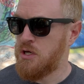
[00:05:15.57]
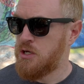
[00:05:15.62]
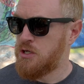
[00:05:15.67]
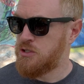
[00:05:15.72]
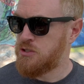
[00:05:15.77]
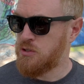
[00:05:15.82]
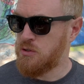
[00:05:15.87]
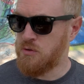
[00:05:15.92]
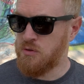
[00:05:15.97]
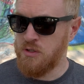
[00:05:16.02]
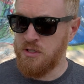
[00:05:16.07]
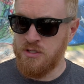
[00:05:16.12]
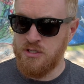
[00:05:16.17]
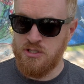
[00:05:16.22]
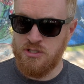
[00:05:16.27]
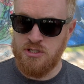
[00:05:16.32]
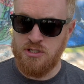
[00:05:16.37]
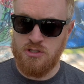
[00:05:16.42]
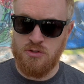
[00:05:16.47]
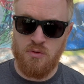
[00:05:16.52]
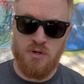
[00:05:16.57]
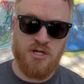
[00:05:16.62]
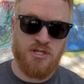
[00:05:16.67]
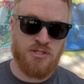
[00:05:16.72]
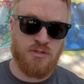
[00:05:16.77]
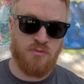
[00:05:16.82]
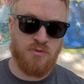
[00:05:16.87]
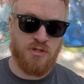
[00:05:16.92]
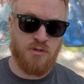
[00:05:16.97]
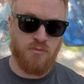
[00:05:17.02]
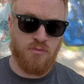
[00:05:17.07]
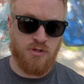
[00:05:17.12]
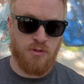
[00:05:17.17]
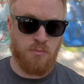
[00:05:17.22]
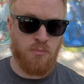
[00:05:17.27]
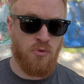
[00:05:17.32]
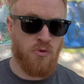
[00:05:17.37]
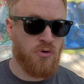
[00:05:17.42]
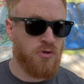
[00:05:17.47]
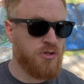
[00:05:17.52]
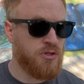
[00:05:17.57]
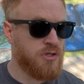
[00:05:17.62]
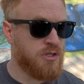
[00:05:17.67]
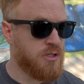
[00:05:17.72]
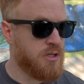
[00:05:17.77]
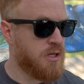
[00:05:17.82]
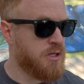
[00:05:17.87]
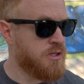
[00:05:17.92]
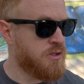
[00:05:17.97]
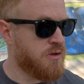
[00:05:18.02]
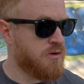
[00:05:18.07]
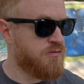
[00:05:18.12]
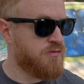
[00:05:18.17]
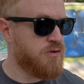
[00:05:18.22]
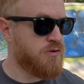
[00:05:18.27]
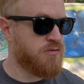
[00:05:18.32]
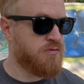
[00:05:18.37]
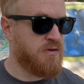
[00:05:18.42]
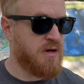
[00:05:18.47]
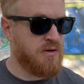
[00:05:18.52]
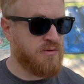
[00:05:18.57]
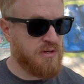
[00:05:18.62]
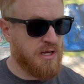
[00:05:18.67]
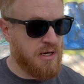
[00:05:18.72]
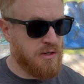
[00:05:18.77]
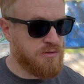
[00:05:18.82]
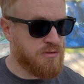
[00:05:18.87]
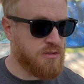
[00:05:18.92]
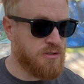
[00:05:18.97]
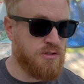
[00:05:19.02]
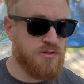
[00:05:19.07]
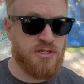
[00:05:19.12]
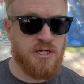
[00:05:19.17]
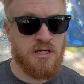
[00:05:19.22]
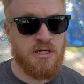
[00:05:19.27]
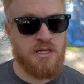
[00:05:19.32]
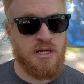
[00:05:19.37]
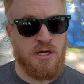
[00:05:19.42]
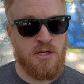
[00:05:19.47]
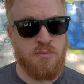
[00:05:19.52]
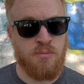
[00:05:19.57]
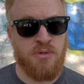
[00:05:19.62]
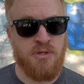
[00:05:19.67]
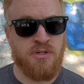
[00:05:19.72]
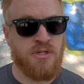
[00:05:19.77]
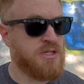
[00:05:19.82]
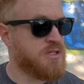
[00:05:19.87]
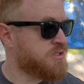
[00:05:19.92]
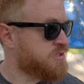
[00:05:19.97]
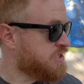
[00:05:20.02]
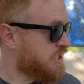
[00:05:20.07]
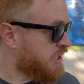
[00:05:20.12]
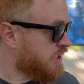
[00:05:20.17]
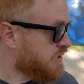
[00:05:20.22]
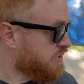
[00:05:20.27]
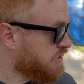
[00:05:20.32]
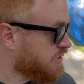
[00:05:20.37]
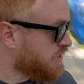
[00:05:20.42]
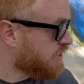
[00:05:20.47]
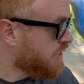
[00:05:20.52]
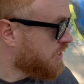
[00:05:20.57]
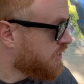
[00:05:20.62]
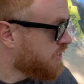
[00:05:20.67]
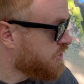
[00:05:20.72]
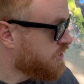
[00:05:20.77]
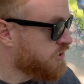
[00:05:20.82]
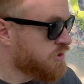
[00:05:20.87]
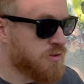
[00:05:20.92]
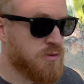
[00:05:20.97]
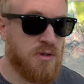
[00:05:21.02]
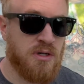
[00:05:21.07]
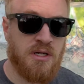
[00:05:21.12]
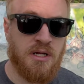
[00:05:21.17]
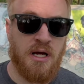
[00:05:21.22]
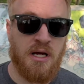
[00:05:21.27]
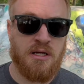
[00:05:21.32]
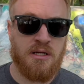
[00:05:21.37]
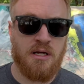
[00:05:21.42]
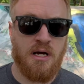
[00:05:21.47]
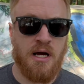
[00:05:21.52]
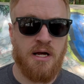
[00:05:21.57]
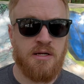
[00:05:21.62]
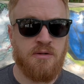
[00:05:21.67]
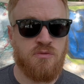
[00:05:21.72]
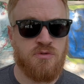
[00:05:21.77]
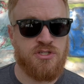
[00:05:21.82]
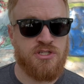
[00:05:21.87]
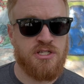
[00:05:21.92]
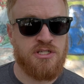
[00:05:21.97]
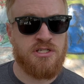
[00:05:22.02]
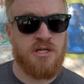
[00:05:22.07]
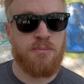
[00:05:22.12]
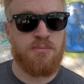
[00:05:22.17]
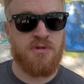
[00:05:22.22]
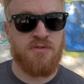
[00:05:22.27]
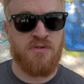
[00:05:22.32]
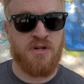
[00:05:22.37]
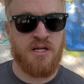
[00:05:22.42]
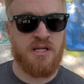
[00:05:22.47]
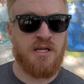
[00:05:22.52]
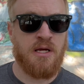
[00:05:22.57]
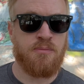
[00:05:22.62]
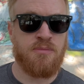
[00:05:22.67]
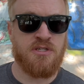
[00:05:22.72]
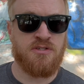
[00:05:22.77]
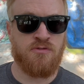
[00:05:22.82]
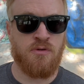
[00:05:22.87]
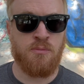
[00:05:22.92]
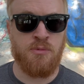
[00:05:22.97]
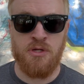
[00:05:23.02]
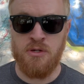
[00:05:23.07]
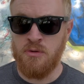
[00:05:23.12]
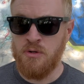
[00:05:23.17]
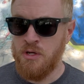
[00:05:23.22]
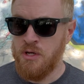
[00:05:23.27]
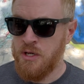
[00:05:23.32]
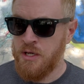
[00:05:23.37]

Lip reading: So in the situation with the porn, if you're found out, you take accountability and say, hey, look, you know what, I was deceptive and I kept this from you.